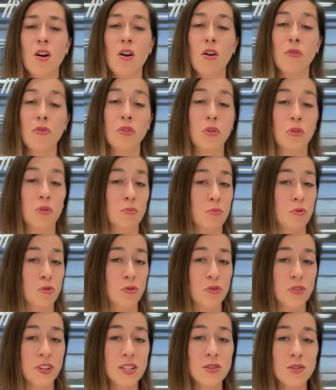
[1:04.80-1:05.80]
of your
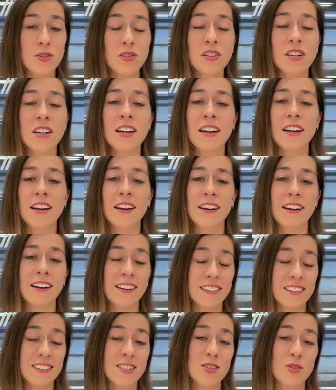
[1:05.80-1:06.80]
professor
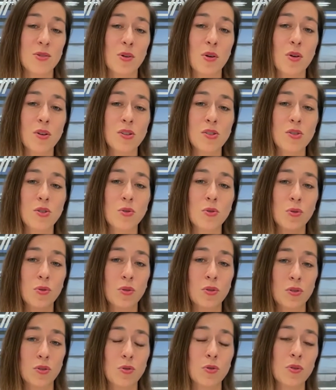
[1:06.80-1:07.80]
and
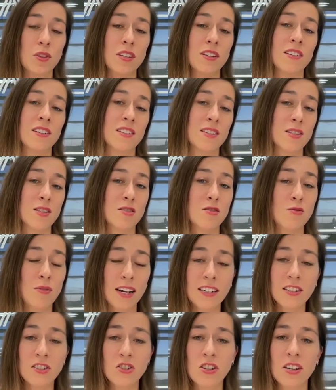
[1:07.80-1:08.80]
also to the
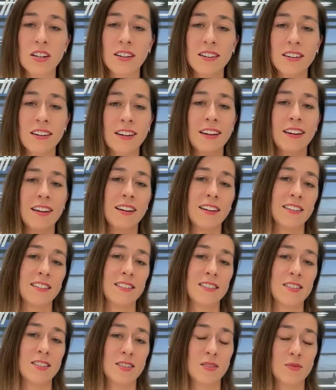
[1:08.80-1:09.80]
structure
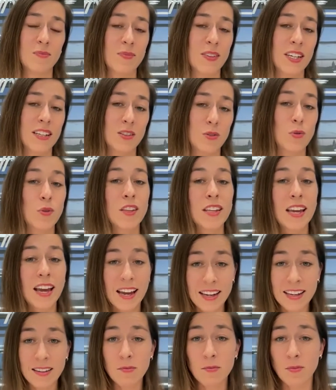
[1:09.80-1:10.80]
and to the
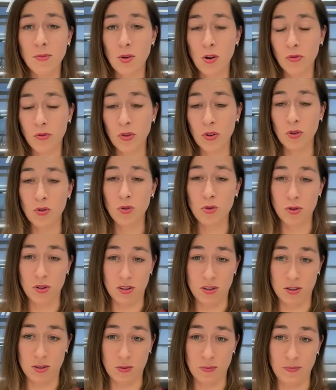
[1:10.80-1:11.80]
aim of your
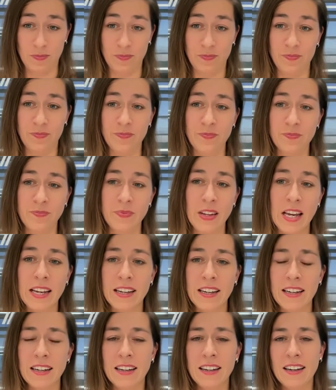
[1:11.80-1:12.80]
course.
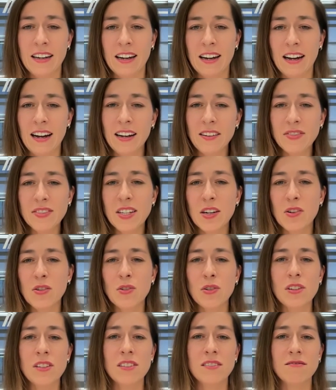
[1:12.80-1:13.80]
After
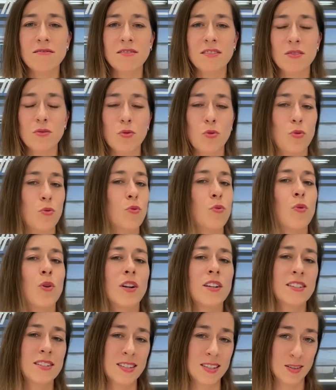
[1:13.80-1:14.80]
all,
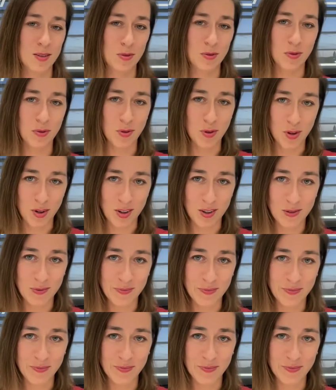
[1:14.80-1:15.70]
what is it for?